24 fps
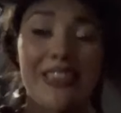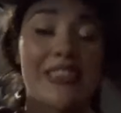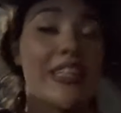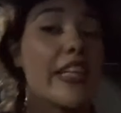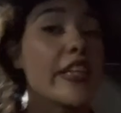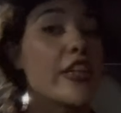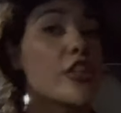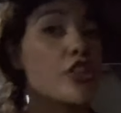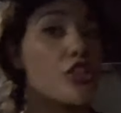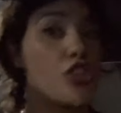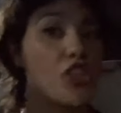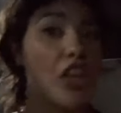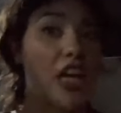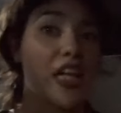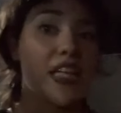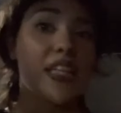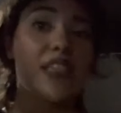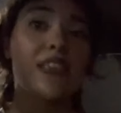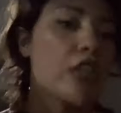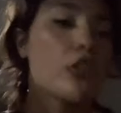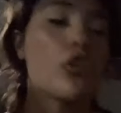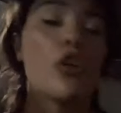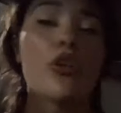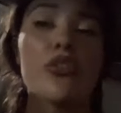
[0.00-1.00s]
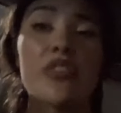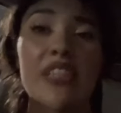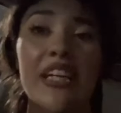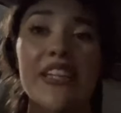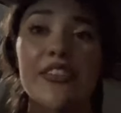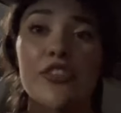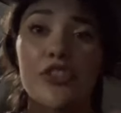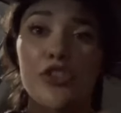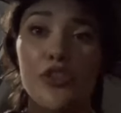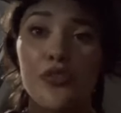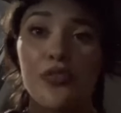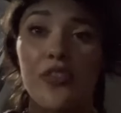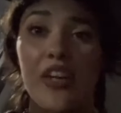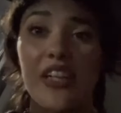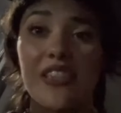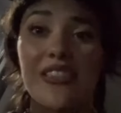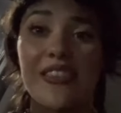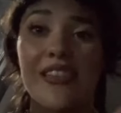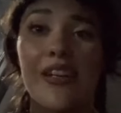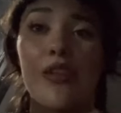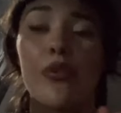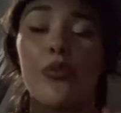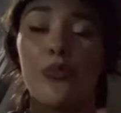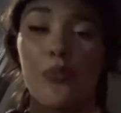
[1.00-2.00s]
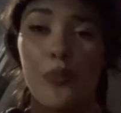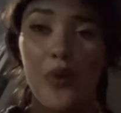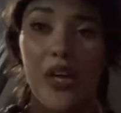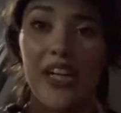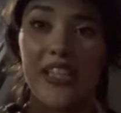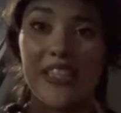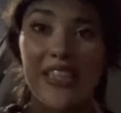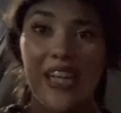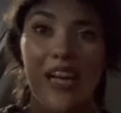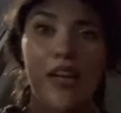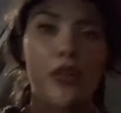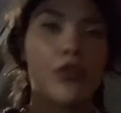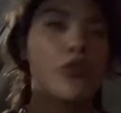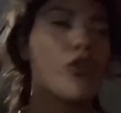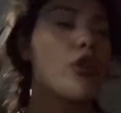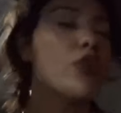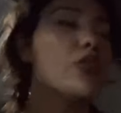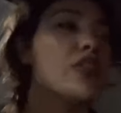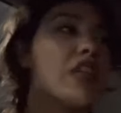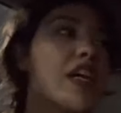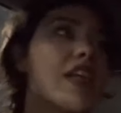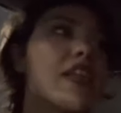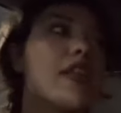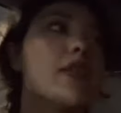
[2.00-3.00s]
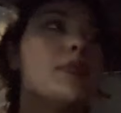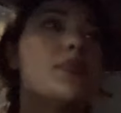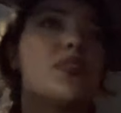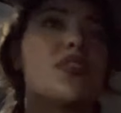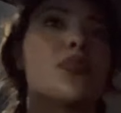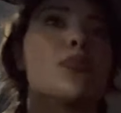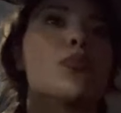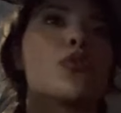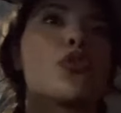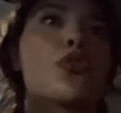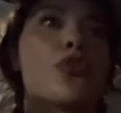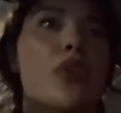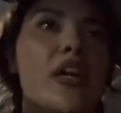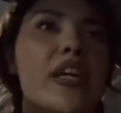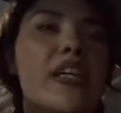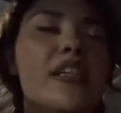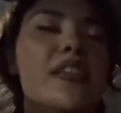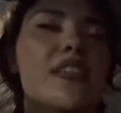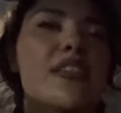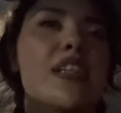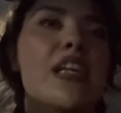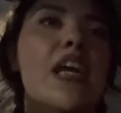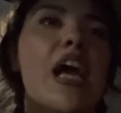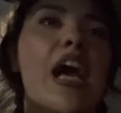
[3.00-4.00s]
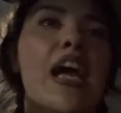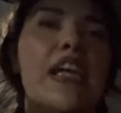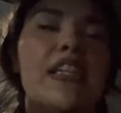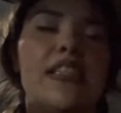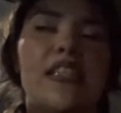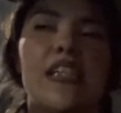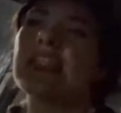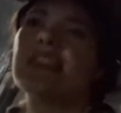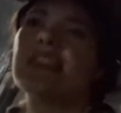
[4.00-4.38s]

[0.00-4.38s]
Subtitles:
They are jealous. Go test your friends out right now. Go tell them some crazy idea.